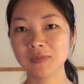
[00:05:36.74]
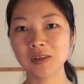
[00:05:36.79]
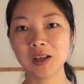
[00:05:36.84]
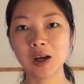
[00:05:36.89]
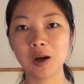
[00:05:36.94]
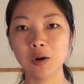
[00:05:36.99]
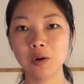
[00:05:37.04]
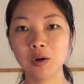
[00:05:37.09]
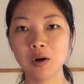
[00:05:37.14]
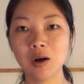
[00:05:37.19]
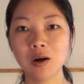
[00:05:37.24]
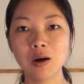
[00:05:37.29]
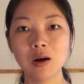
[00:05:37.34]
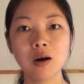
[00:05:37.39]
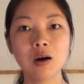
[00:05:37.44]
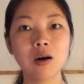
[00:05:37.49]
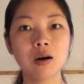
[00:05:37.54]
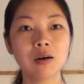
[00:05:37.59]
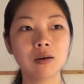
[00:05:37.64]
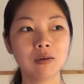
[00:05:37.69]
no.
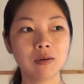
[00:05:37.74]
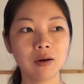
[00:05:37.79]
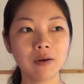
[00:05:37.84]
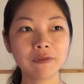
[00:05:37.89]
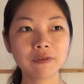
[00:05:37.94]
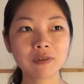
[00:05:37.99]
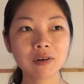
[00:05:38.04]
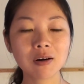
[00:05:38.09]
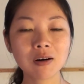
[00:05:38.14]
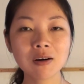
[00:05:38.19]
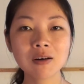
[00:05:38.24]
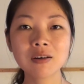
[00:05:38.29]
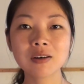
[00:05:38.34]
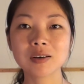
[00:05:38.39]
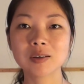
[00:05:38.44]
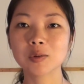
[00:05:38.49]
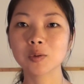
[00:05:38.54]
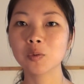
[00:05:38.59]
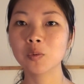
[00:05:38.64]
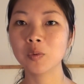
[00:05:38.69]
Of
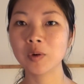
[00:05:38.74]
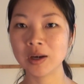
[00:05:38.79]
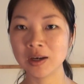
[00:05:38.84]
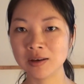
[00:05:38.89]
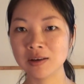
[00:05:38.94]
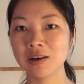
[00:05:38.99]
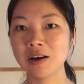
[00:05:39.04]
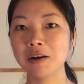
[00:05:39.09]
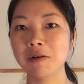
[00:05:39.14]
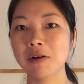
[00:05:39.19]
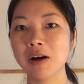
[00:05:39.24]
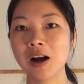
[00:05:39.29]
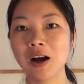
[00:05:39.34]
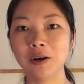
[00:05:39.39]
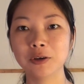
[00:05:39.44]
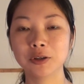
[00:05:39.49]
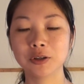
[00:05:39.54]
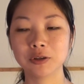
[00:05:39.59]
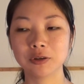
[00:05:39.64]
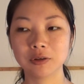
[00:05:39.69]
course, we know
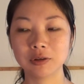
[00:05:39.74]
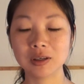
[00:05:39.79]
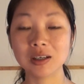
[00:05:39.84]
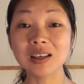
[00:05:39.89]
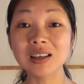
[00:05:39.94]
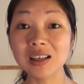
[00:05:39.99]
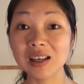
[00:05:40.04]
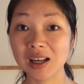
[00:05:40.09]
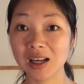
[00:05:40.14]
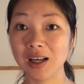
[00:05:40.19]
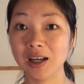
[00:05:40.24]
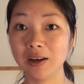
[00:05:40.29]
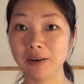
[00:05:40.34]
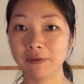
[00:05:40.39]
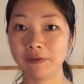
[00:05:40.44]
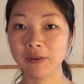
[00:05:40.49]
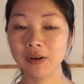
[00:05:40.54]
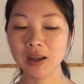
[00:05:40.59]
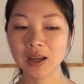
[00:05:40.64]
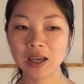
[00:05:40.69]
how to love.
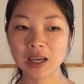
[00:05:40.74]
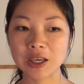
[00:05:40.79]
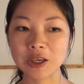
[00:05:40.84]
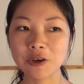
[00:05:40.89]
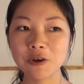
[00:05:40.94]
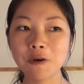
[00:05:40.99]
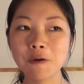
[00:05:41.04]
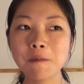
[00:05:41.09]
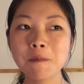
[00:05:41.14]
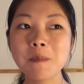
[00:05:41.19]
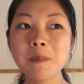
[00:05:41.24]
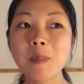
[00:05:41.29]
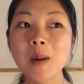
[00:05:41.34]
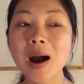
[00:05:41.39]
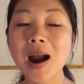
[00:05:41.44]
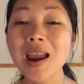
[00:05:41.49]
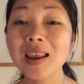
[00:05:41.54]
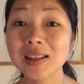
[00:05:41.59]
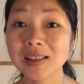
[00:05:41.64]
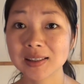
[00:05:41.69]
You
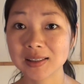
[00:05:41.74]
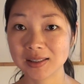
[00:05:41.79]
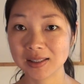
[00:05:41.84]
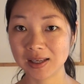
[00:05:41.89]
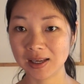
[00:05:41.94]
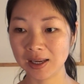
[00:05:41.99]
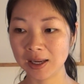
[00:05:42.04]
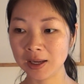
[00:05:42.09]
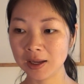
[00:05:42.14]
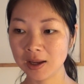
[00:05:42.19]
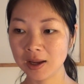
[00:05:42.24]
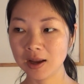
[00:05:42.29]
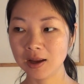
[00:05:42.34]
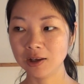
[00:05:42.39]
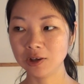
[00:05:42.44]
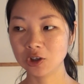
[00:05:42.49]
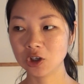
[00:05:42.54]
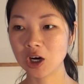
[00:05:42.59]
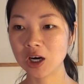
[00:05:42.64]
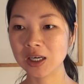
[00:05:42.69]
might say
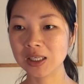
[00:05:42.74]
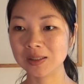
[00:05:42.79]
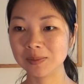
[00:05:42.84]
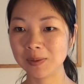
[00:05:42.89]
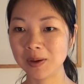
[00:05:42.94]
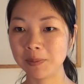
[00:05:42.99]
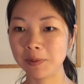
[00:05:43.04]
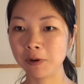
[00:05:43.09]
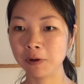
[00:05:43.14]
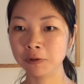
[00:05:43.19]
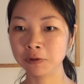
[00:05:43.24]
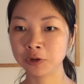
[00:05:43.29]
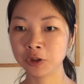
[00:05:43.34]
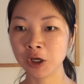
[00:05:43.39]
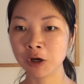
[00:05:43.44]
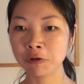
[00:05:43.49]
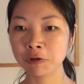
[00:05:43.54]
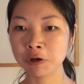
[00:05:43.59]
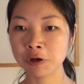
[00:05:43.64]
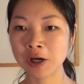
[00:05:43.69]
Chinese people
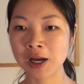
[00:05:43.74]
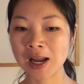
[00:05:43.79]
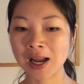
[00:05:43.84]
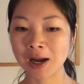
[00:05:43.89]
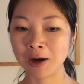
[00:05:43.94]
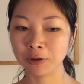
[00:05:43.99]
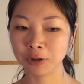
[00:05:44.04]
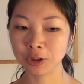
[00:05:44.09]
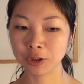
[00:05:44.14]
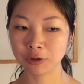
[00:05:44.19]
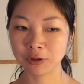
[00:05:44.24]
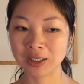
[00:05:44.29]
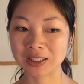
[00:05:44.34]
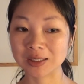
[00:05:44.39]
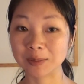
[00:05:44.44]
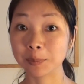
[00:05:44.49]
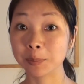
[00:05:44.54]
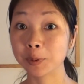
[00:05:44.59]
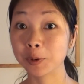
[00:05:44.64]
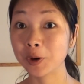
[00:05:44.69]
don't know how to
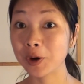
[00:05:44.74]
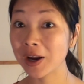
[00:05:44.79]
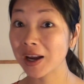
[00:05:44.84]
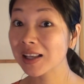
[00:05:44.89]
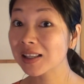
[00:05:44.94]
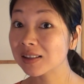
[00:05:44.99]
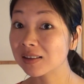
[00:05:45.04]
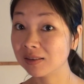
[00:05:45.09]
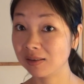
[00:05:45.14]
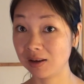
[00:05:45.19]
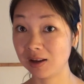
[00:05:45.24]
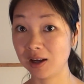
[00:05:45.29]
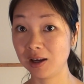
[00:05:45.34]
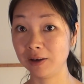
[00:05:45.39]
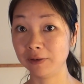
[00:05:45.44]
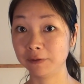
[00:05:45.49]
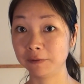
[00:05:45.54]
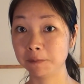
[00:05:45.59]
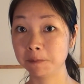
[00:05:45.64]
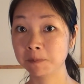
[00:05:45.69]
express
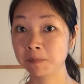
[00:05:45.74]
love.